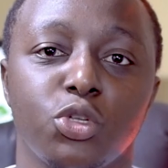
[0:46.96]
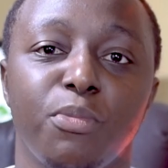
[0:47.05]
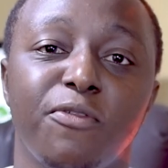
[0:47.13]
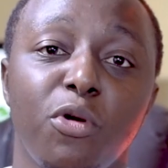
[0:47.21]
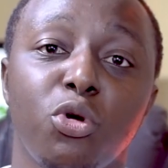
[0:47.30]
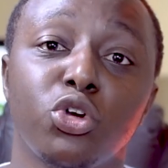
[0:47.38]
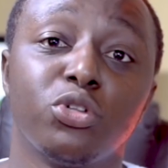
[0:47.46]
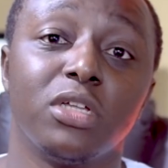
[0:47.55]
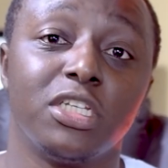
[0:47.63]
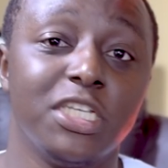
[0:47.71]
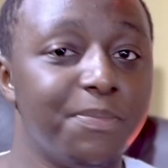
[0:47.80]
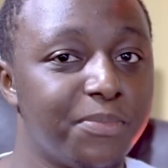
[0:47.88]
So before we go to
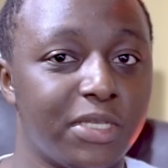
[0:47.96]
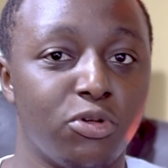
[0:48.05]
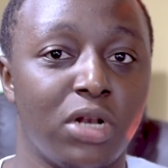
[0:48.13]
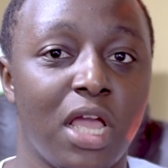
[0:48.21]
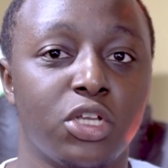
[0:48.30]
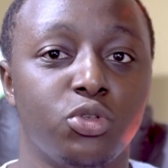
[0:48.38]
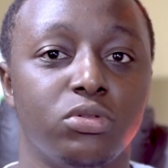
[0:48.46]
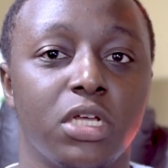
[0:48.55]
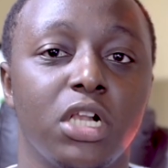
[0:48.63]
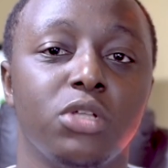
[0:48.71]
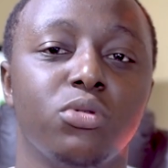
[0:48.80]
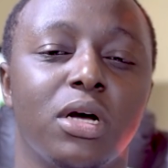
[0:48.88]
the tips, I would like to
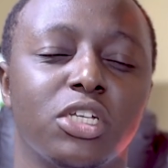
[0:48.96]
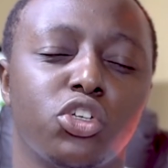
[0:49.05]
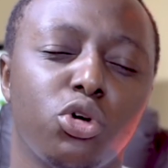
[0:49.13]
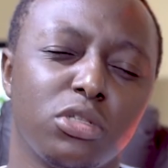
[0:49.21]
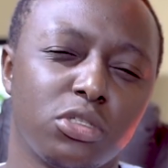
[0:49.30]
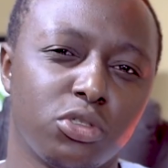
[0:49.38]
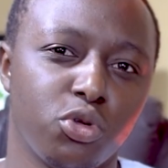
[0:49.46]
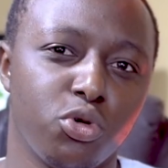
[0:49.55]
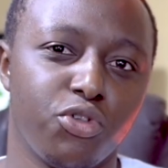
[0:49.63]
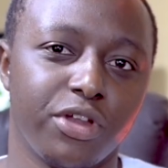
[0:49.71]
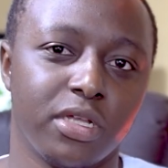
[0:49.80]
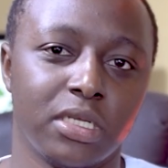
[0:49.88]
tell you a short
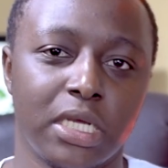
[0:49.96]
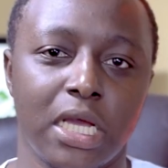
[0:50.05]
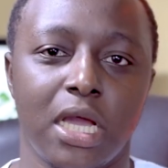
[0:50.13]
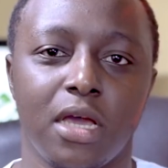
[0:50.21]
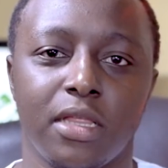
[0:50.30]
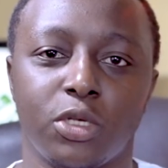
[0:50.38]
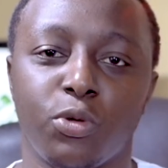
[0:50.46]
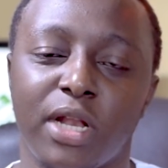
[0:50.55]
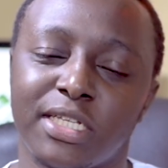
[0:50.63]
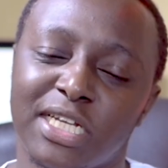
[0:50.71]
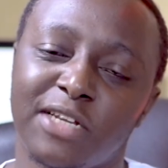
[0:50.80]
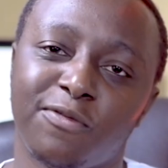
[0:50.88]
story that
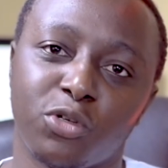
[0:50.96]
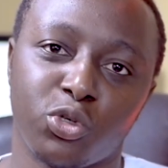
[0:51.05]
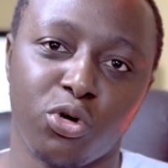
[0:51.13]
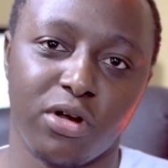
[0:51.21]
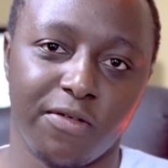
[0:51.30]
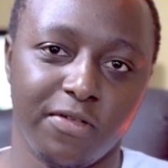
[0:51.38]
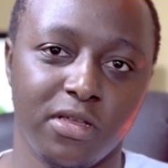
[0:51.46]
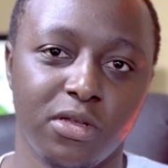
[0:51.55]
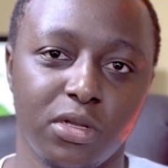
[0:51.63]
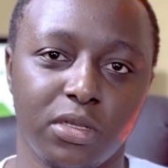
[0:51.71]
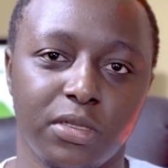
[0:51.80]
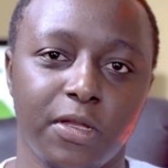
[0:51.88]
when I started photography,
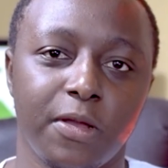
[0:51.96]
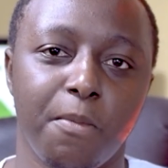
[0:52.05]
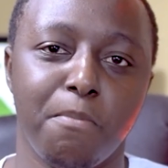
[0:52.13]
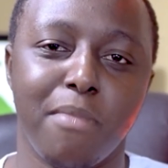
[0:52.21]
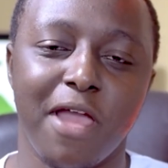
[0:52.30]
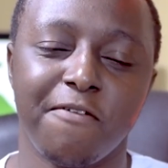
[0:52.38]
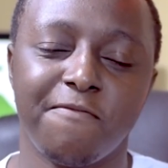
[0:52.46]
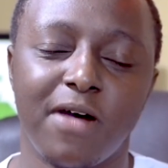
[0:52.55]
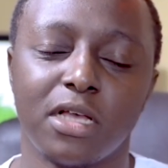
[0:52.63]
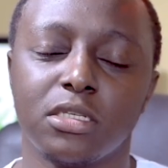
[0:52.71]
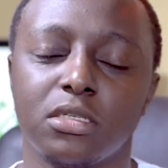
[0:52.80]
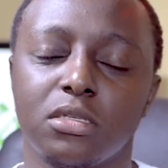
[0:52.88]
my
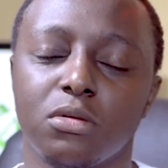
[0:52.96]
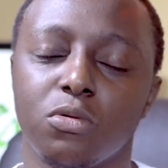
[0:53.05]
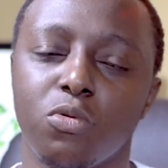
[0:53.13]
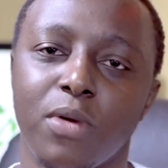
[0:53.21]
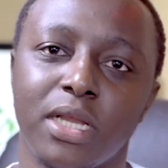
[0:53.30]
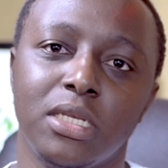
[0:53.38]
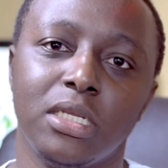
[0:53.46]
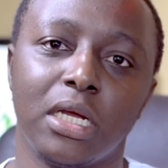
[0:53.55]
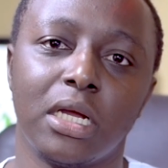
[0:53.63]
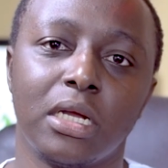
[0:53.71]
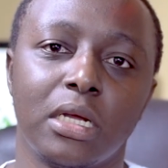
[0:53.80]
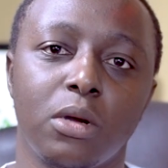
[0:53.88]
first
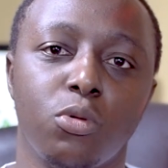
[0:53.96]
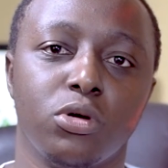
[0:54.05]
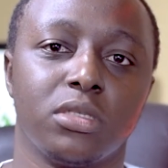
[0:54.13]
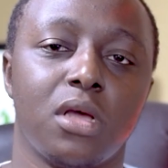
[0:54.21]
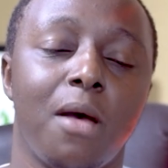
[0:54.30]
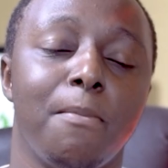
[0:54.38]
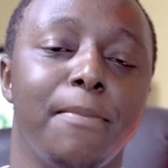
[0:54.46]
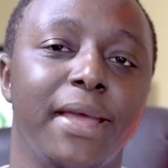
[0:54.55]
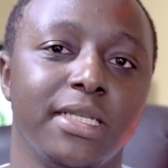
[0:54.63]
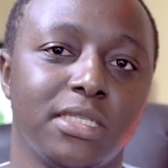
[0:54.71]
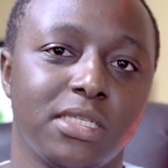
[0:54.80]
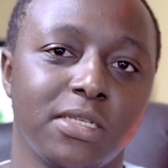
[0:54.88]
wedding was a
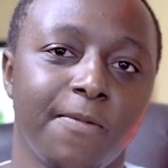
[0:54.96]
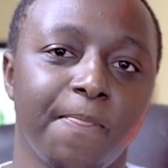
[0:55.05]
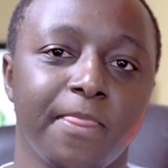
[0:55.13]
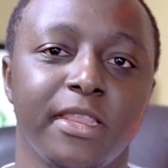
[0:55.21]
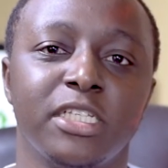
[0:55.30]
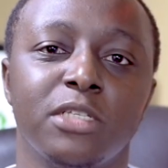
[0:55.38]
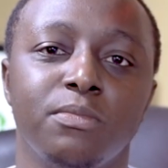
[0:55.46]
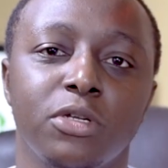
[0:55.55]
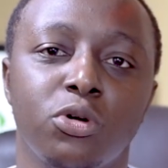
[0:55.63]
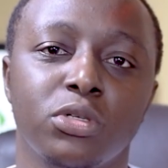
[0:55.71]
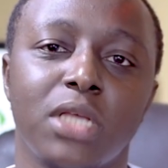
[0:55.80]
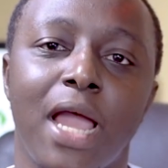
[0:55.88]
mess. This is
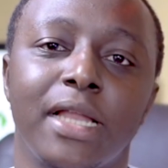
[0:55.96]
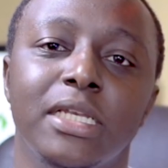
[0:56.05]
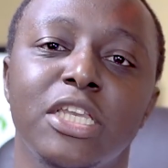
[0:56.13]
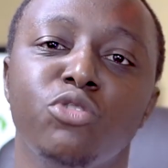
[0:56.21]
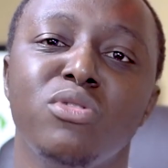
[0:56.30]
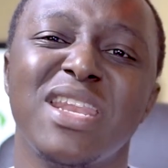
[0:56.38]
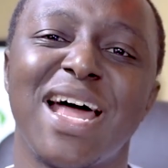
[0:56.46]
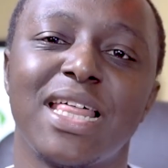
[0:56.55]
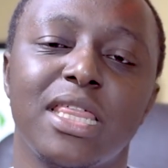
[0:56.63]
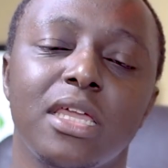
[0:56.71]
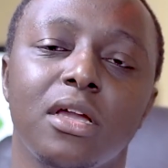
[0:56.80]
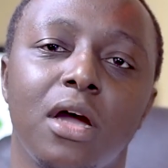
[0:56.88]
because I knew
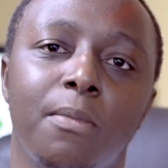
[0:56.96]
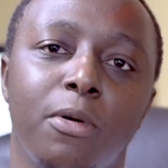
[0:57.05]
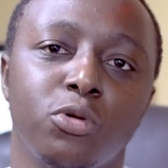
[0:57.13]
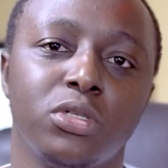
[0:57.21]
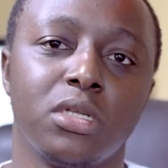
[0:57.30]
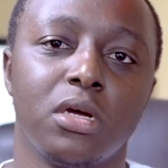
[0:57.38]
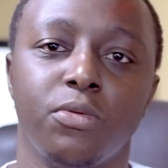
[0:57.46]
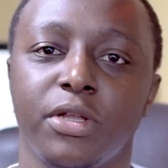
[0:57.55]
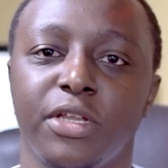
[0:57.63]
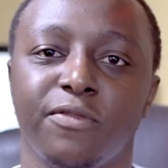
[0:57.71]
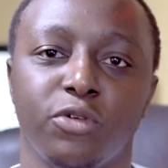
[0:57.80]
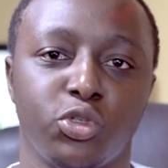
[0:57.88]
nothing about
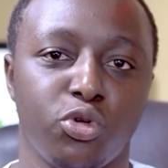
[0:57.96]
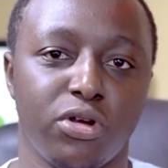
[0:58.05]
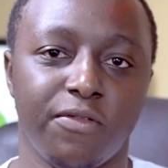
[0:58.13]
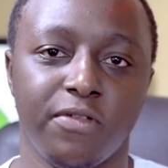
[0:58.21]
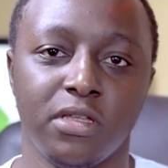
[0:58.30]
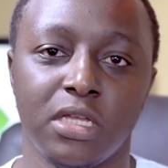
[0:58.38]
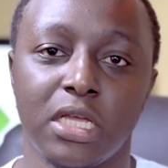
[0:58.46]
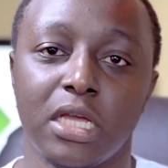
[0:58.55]
wedding photography.